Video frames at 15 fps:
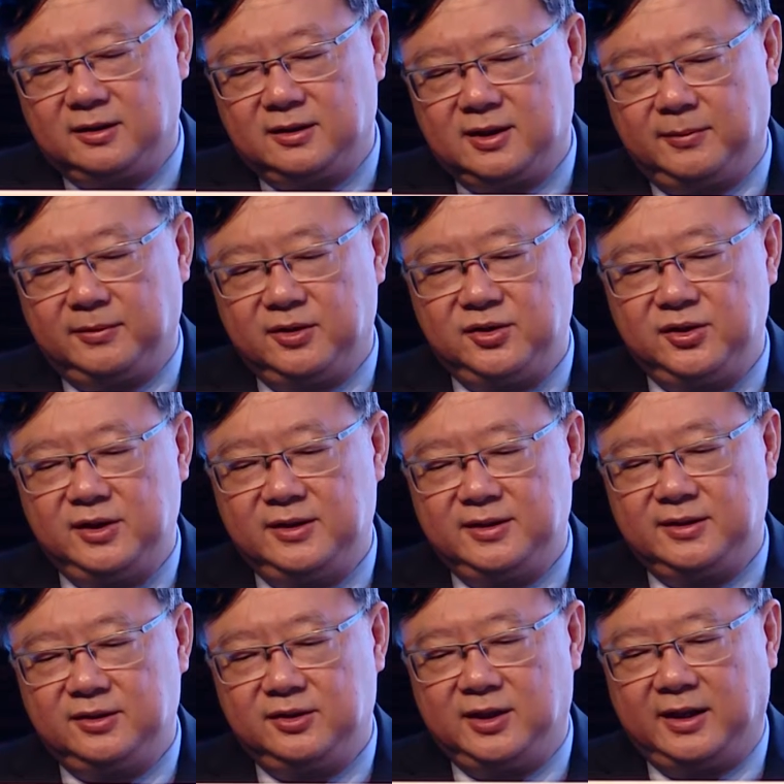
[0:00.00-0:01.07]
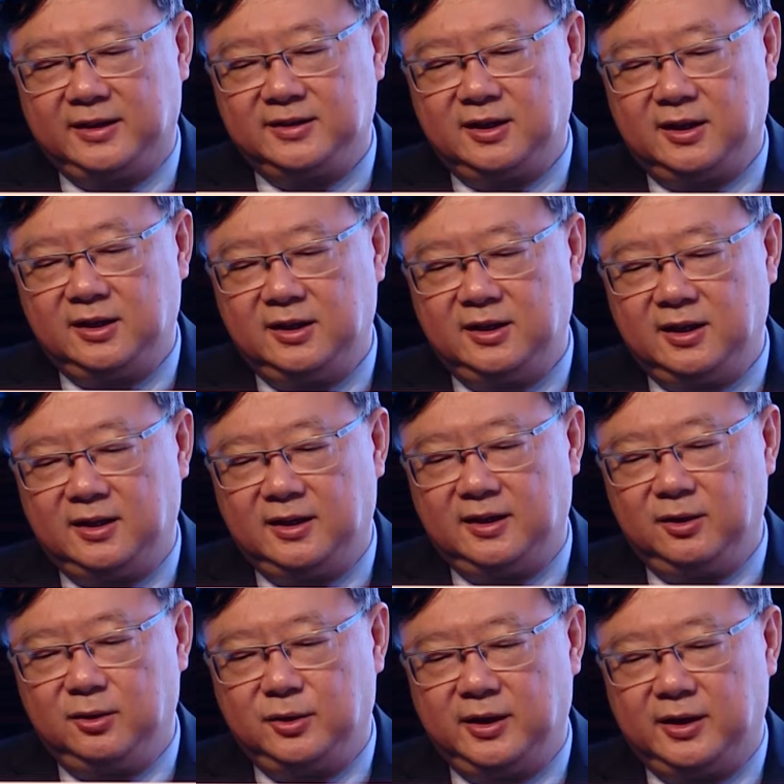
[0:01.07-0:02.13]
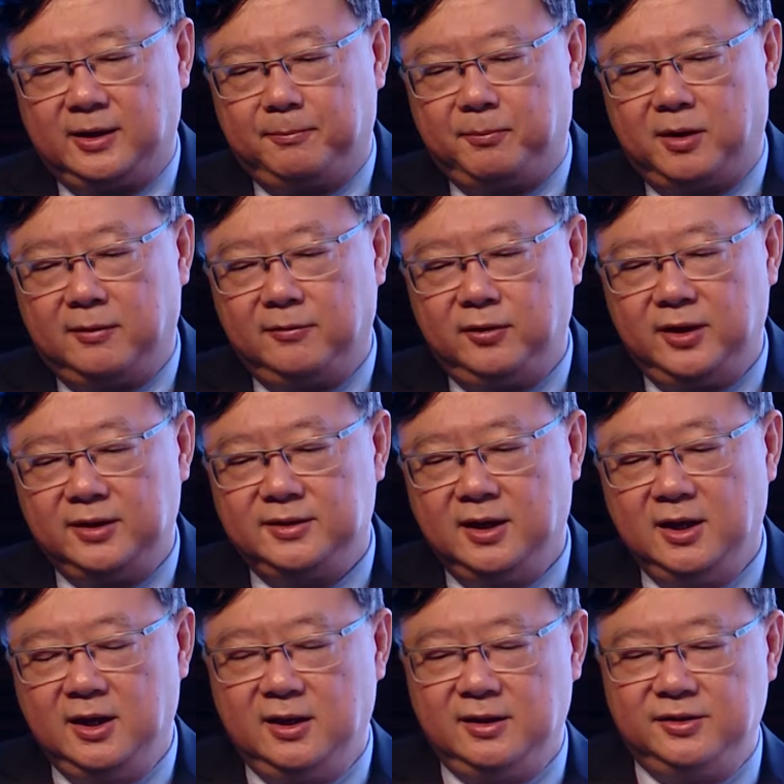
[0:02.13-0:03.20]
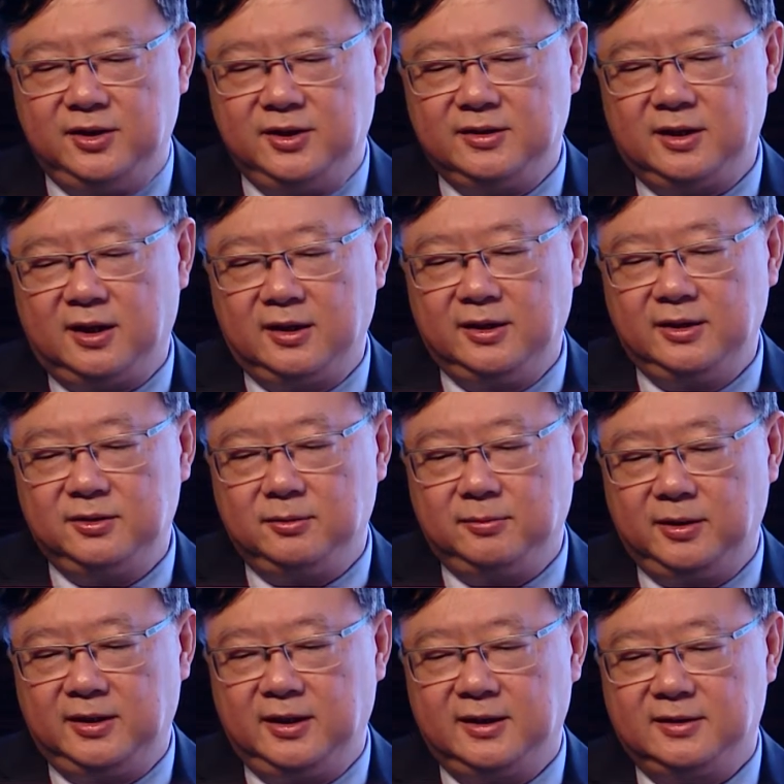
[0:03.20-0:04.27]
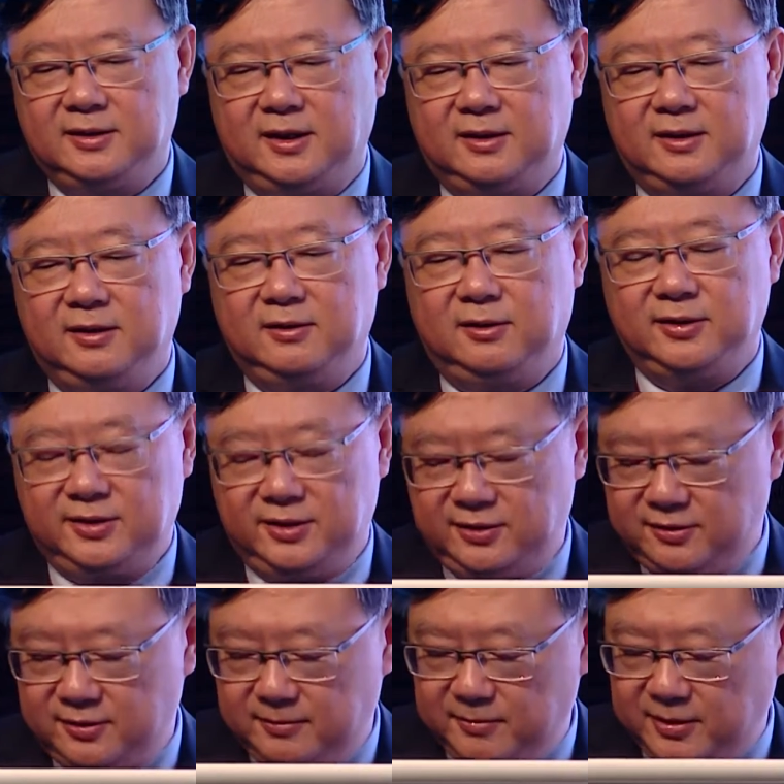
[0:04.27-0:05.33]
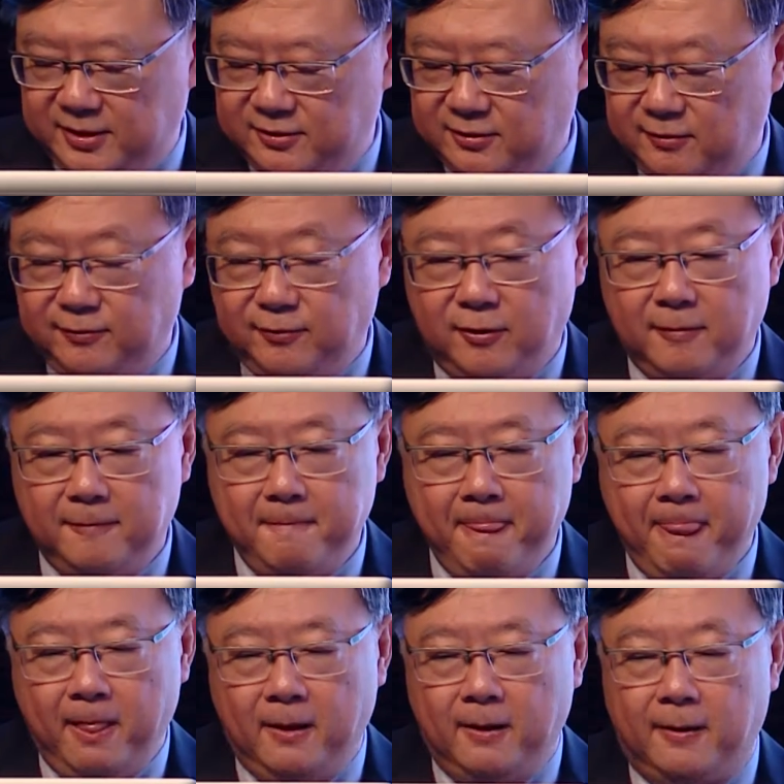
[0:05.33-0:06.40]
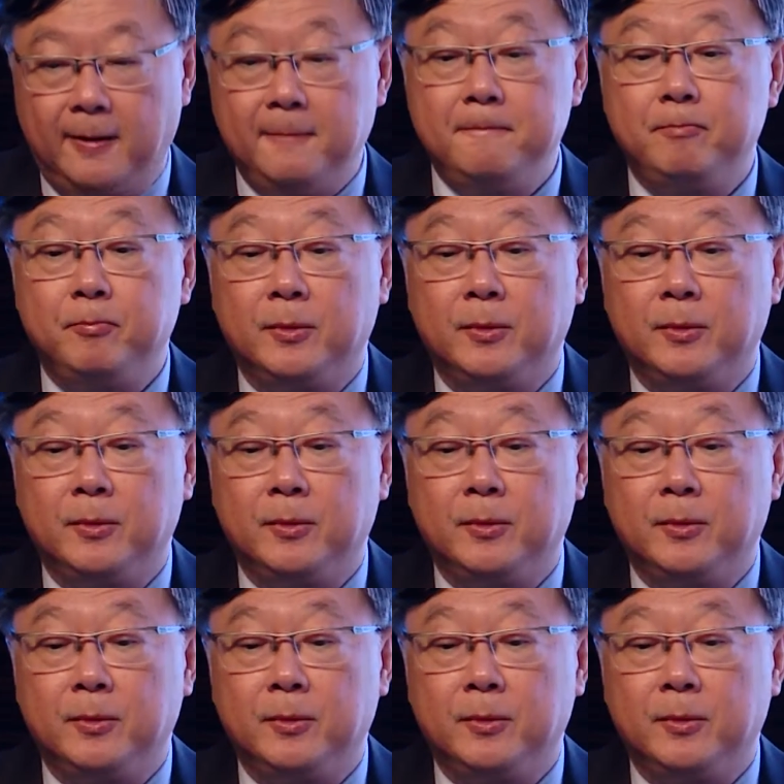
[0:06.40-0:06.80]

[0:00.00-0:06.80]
some of the genetic study, and then looking at pathways. Gene studies will be things like Turcot syndrome and so forth, right?